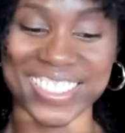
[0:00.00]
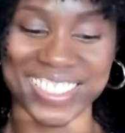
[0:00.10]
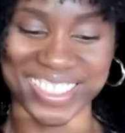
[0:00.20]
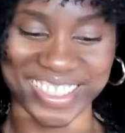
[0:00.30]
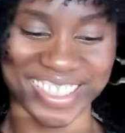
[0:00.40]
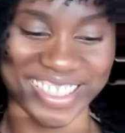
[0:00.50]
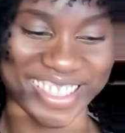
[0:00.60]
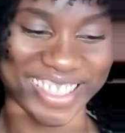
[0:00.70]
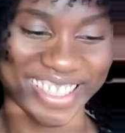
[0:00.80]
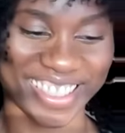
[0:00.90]

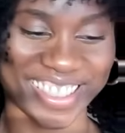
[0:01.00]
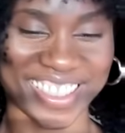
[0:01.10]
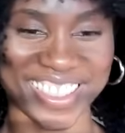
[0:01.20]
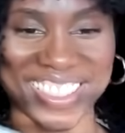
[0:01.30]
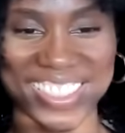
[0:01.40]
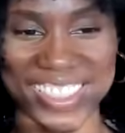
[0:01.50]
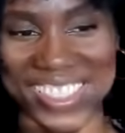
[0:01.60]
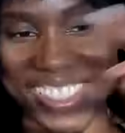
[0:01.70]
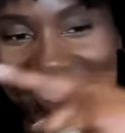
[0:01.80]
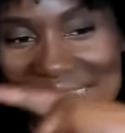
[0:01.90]

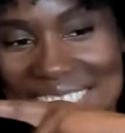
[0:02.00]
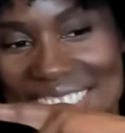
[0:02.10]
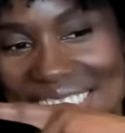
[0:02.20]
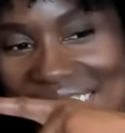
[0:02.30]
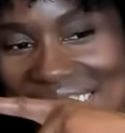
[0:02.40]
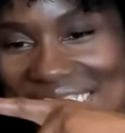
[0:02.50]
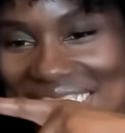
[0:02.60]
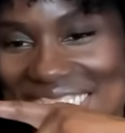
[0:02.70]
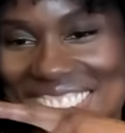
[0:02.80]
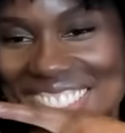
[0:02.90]

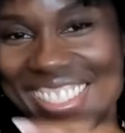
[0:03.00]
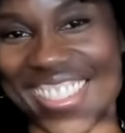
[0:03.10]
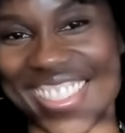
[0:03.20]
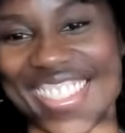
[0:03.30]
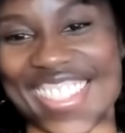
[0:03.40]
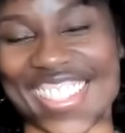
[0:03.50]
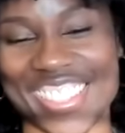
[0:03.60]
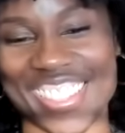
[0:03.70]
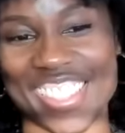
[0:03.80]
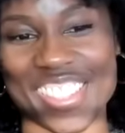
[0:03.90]

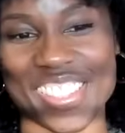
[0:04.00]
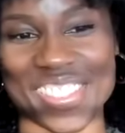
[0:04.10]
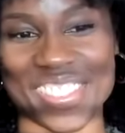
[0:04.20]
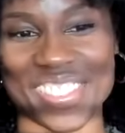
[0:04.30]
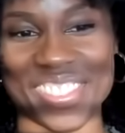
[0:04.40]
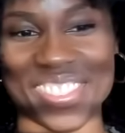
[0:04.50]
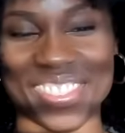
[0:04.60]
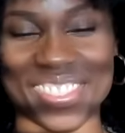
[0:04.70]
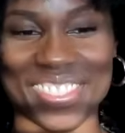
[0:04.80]
[no speech]